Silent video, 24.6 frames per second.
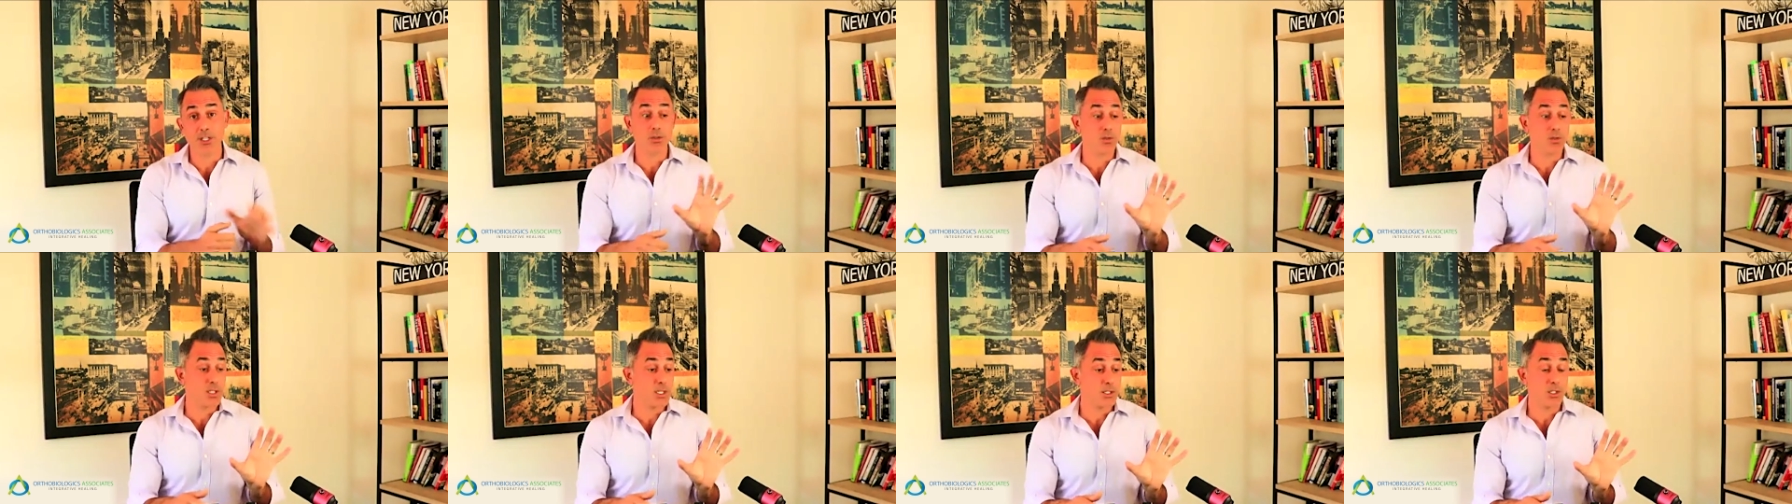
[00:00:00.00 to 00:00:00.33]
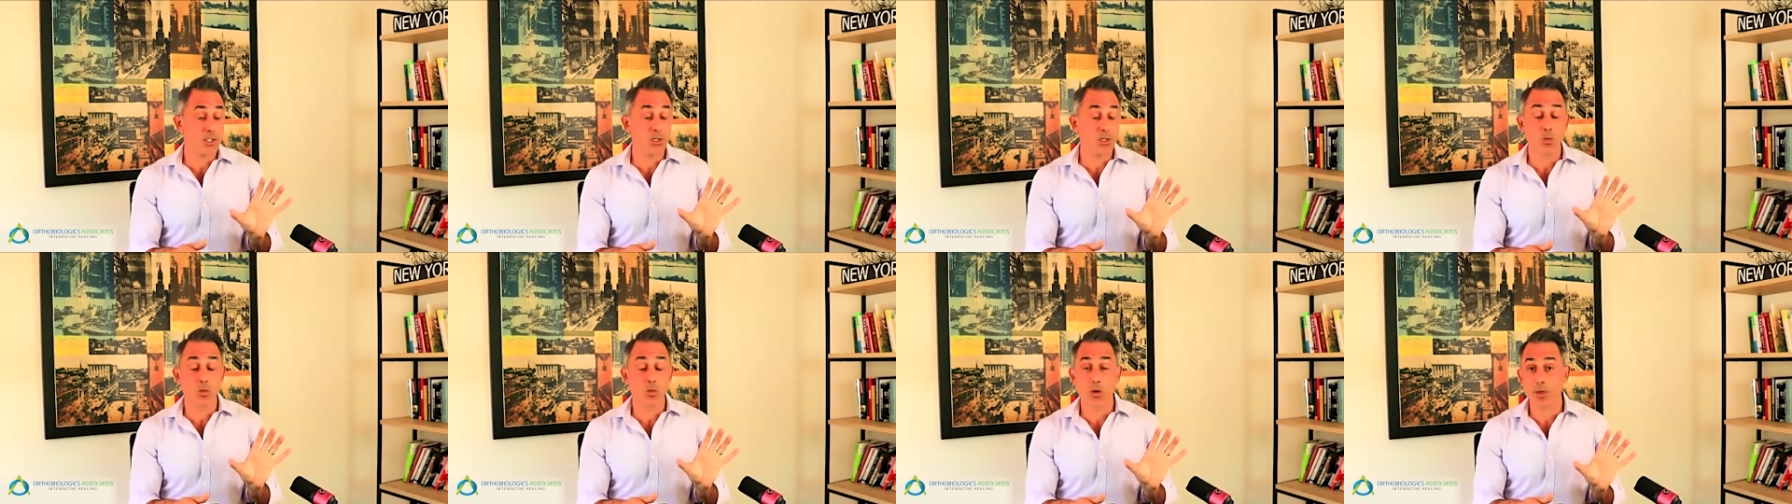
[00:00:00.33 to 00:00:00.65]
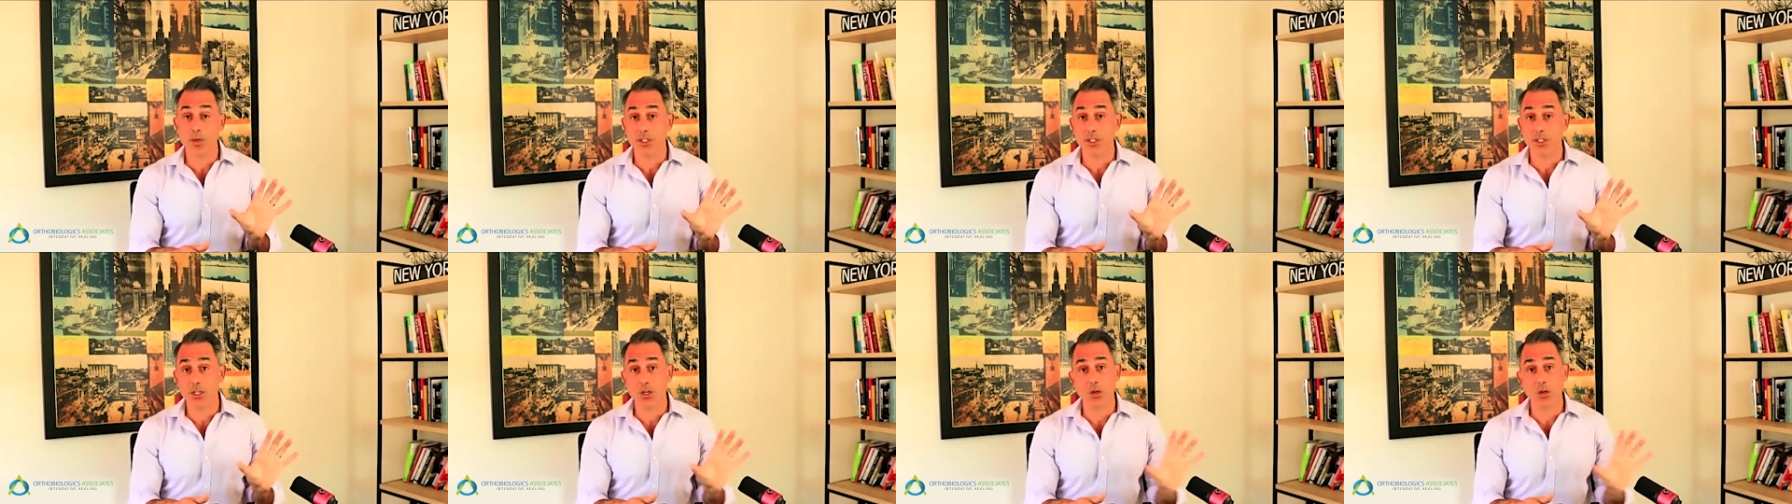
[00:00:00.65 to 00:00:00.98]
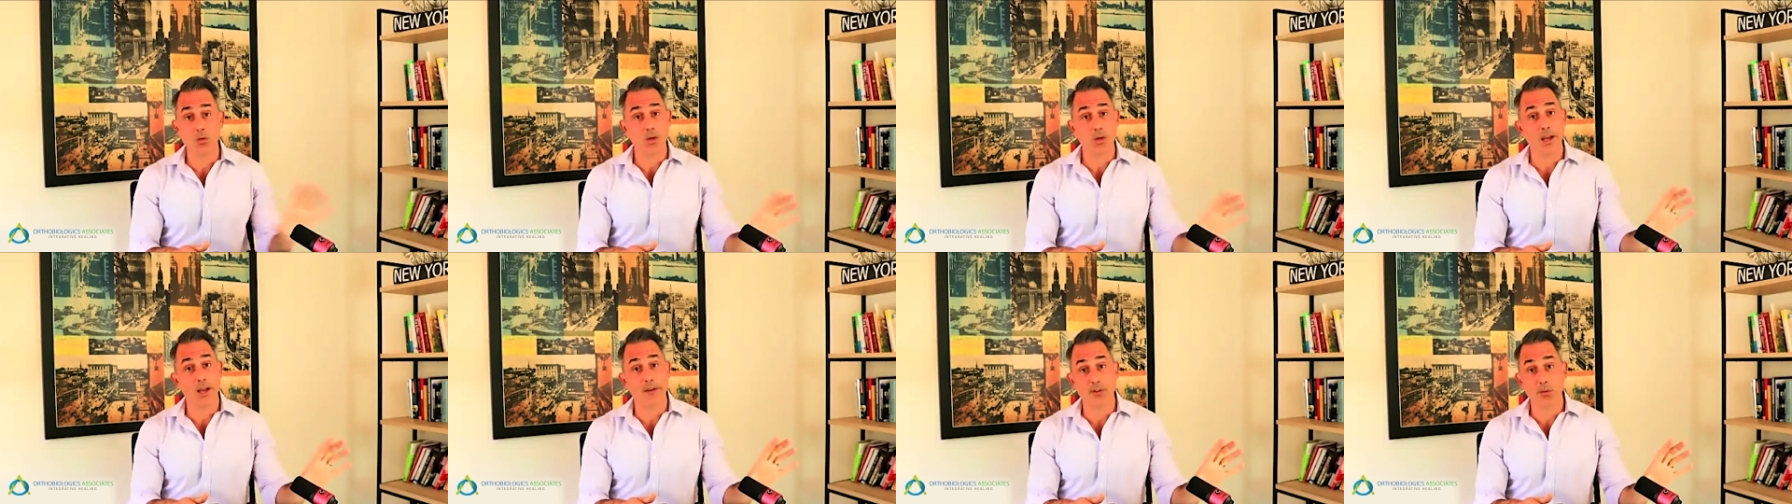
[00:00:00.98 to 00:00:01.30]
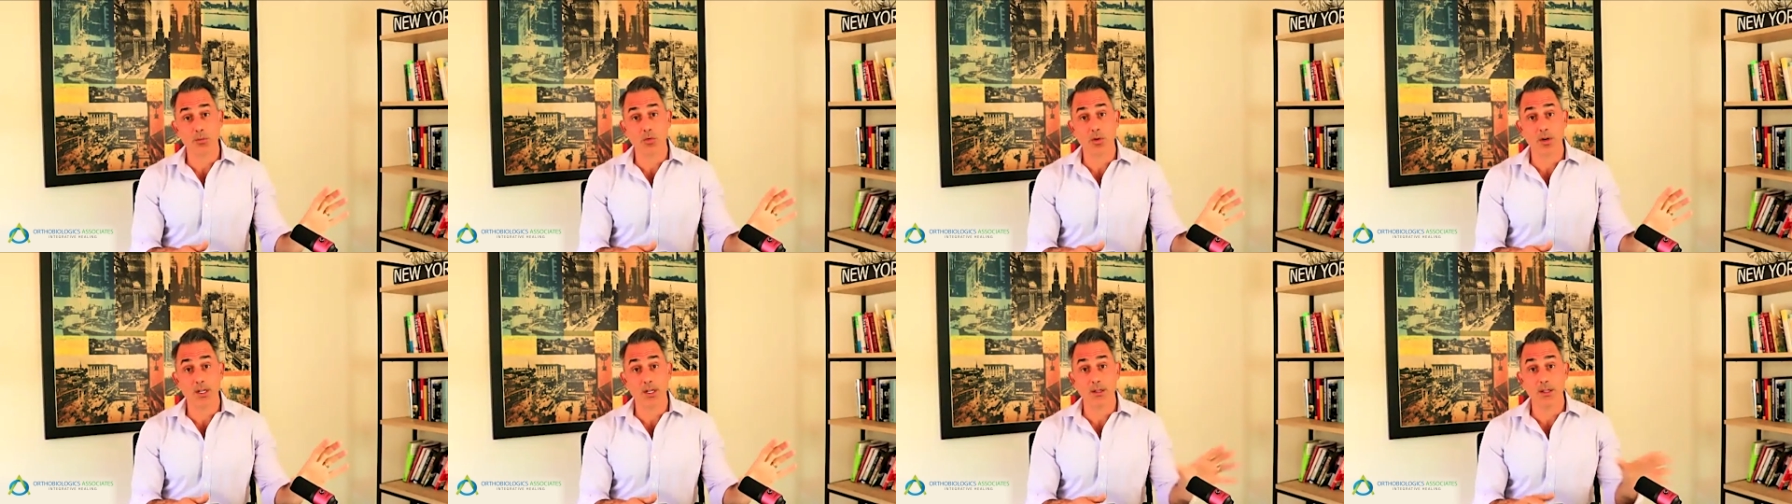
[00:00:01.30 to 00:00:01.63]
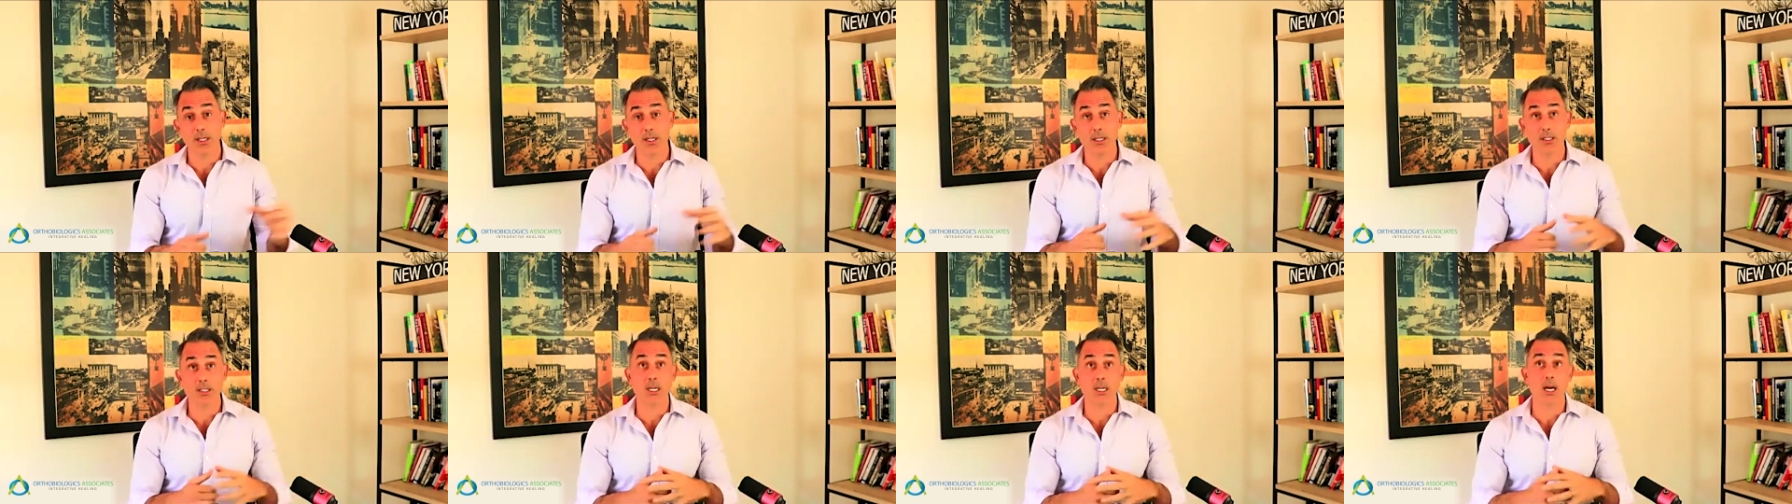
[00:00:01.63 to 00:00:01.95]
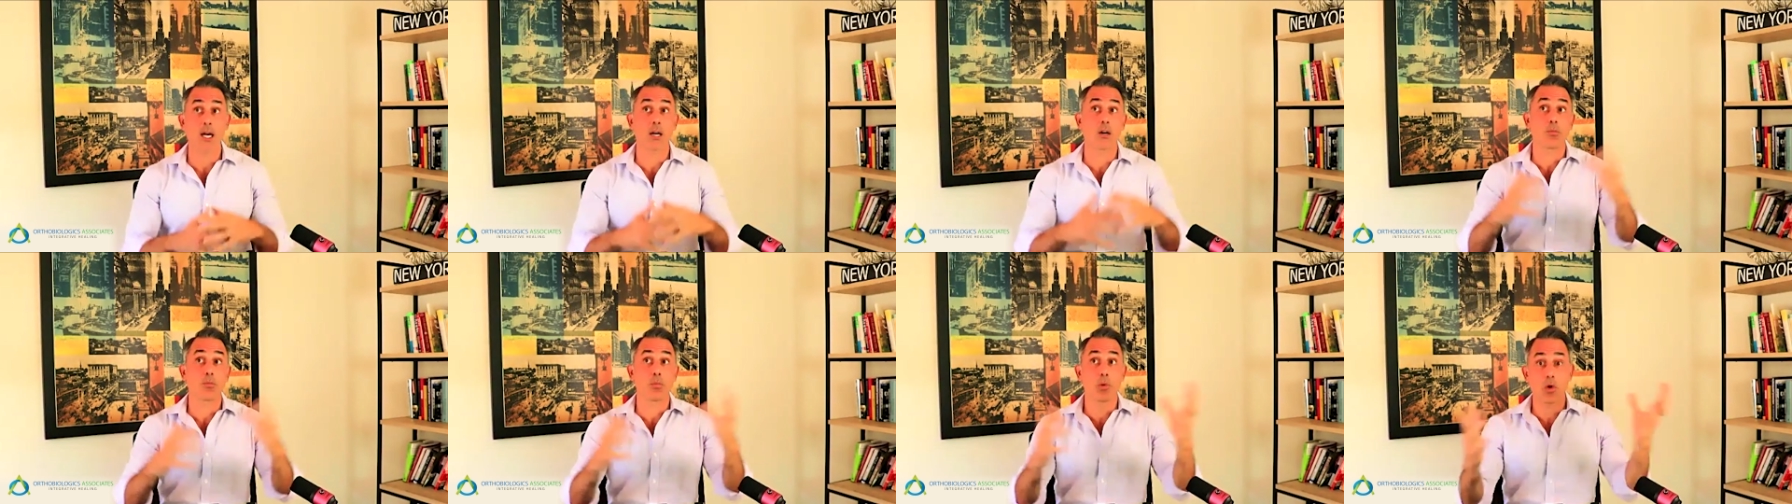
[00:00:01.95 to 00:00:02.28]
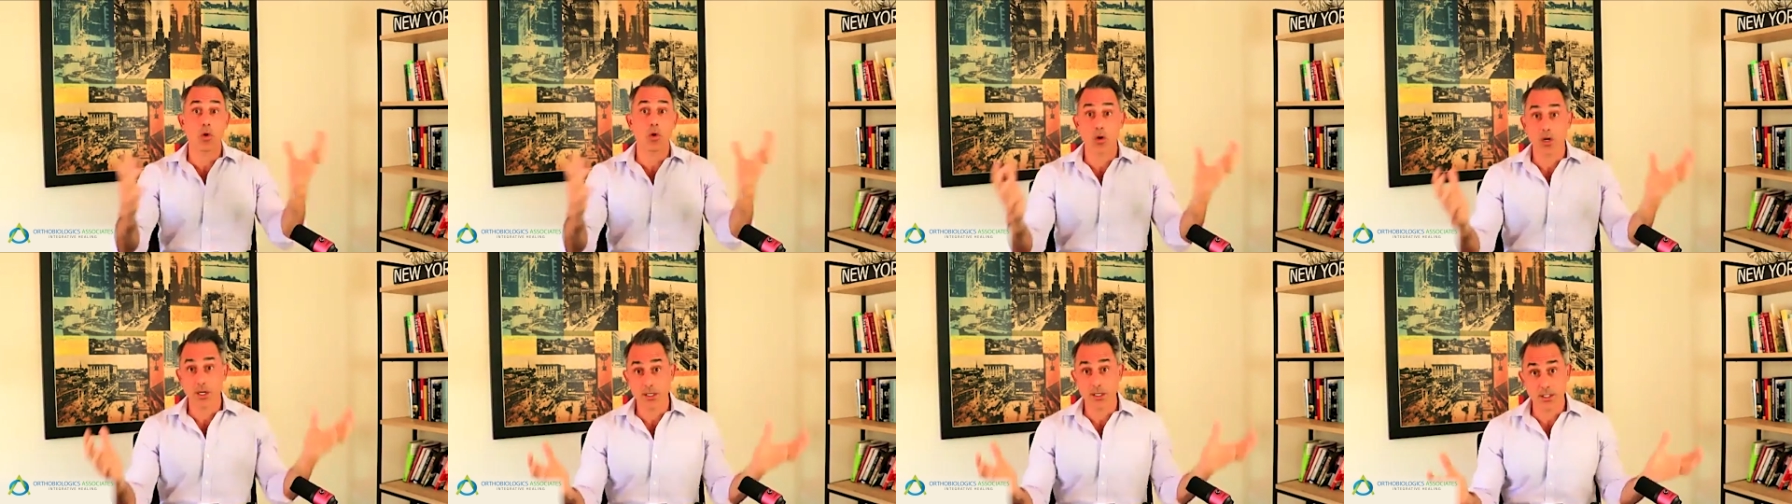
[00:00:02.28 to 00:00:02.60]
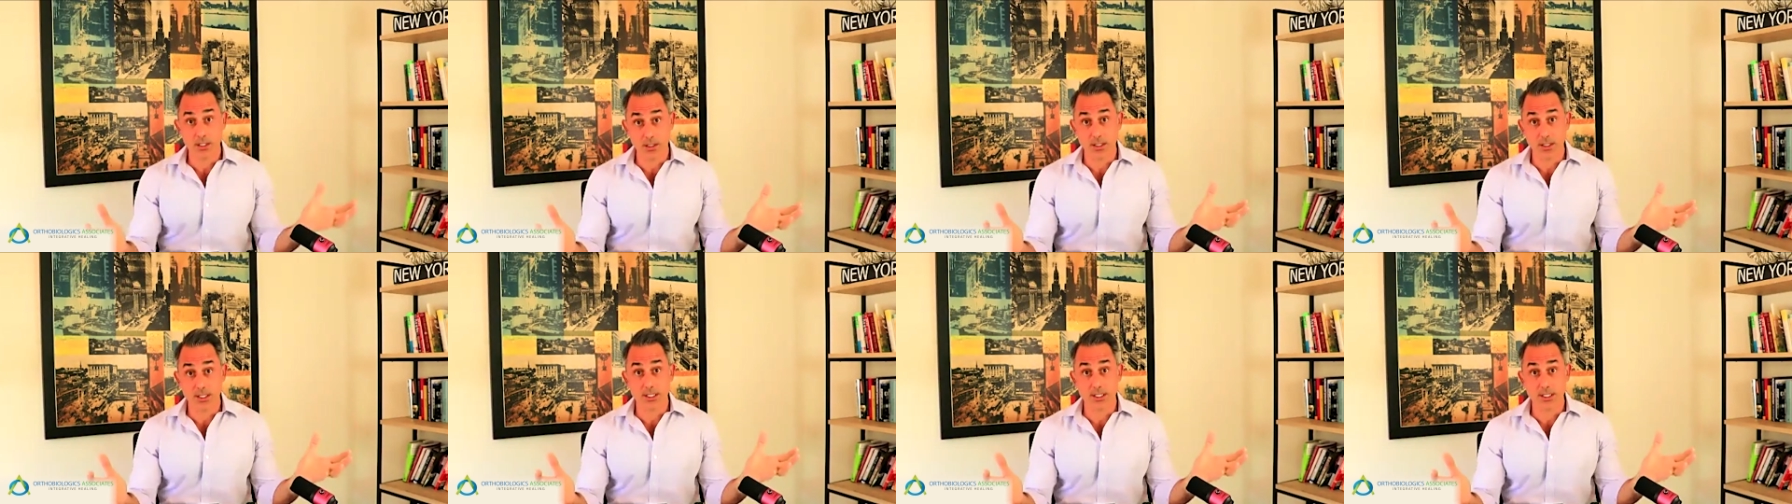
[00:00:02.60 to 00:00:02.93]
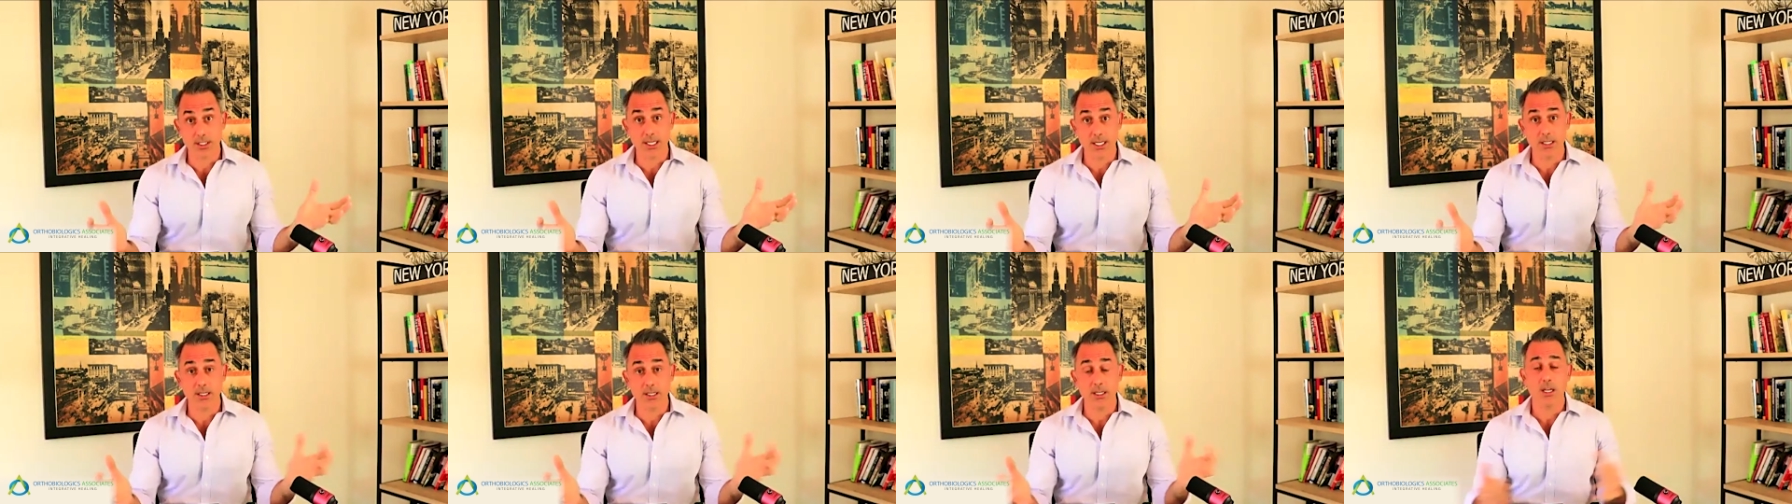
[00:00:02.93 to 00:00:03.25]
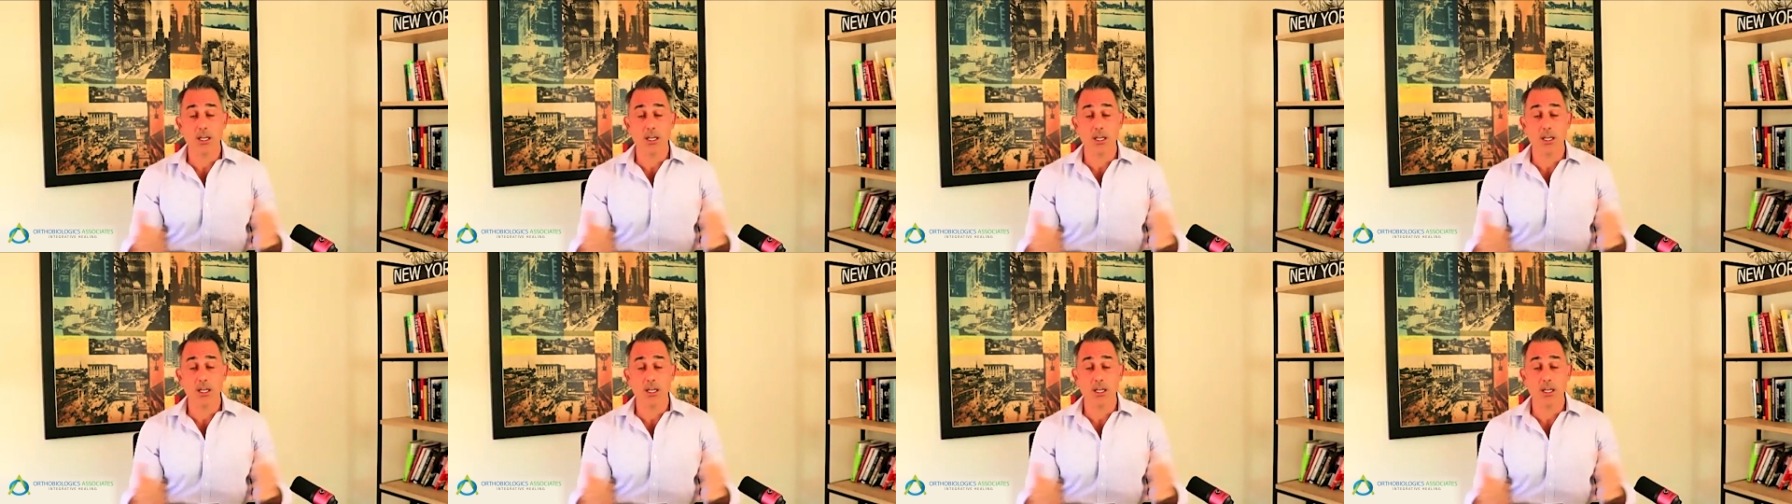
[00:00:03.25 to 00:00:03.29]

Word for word: tissue where we don't have to bring the entire party to the scene,